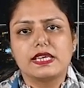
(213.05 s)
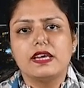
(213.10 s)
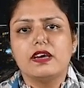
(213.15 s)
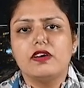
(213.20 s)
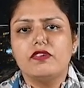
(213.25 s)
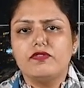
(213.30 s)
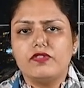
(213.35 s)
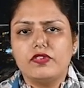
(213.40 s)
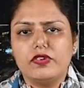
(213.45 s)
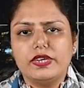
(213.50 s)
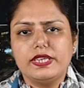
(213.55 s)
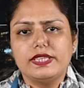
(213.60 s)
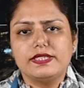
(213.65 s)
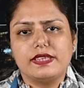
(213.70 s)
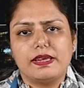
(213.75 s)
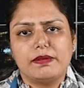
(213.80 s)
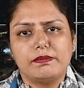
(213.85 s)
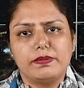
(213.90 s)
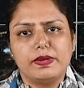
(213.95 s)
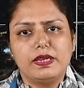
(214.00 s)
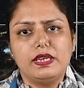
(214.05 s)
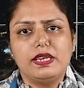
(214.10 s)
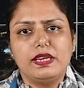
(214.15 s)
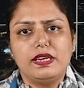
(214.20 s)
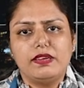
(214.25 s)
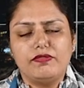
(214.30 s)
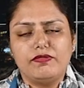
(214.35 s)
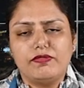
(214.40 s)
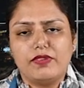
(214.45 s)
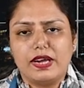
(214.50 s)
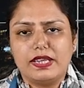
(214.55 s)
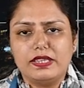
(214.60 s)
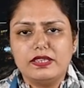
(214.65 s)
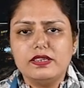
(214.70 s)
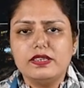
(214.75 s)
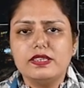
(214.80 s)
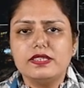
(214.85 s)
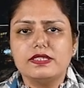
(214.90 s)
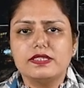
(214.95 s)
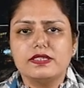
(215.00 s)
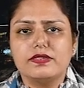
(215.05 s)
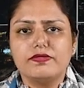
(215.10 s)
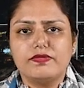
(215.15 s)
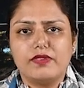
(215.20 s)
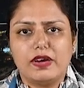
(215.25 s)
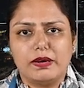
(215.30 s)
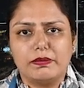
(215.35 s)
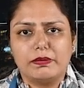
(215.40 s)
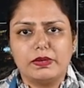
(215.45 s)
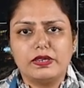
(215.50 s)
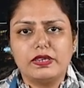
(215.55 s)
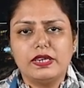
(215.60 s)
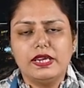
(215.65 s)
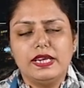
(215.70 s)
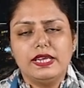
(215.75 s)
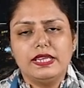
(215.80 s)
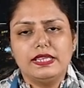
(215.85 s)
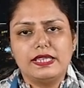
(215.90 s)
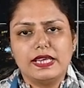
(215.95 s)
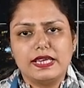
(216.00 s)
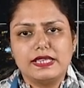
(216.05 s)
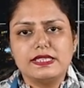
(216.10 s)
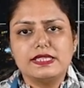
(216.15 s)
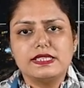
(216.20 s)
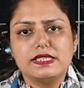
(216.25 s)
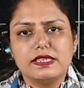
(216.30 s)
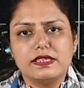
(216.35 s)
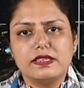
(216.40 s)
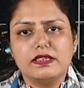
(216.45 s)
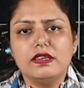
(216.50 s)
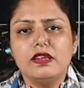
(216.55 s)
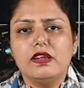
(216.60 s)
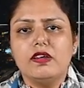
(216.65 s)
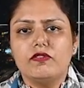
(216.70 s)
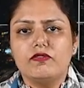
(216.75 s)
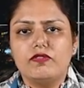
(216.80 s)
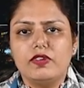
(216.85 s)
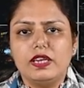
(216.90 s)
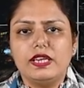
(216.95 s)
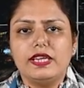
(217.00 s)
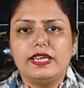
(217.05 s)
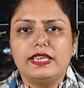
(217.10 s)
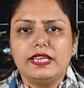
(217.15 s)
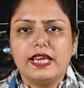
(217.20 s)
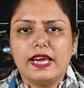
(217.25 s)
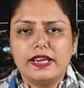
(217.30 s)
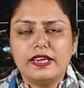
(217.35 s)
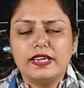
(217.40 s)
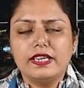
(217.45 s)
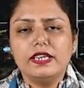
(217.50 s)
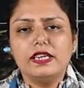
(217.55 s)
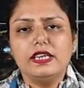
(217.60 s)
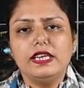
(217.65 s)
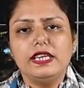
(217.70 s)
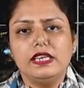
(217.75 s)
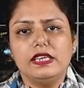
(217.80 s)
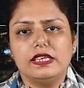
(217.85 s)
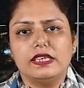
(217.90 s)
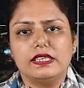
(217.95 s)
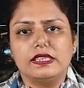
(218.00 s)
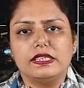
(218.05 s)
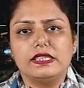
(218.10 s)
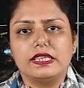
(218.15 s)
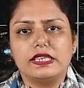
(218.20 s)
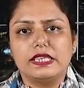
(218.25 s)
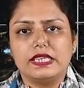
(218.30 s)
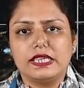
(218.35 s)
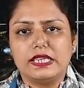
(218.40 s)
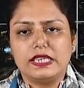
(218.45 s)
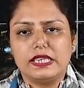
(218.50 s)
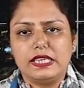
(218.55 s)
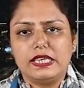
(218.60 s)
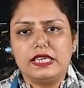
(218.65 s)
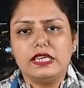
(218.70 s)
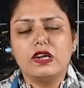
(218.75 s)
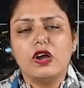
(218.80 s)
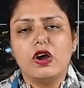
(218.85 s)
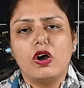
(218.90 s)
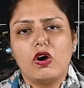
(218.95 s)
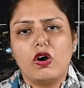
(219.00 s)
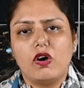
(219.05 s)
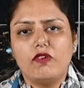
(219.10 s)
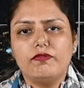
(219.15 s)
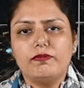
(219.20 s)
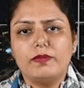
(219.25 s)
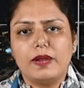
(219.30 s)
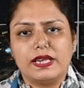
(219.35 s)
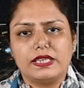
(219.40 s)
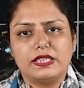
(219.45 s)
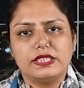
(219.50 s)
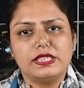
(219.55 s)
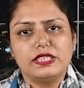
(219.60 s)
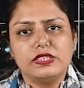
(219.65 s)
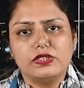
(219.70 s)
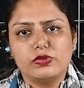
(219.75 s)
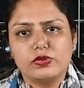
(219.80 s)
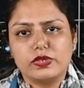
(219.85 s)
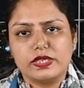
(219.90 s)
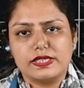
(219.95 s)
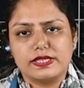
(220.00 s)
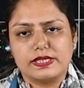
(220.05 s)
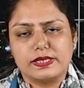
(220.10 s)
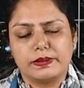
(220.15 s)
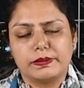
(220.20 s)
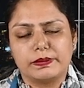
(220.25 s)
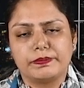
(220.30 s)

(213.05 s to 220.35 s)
For example, if father is a farmer, then son will inherently learn the technique of planting trees.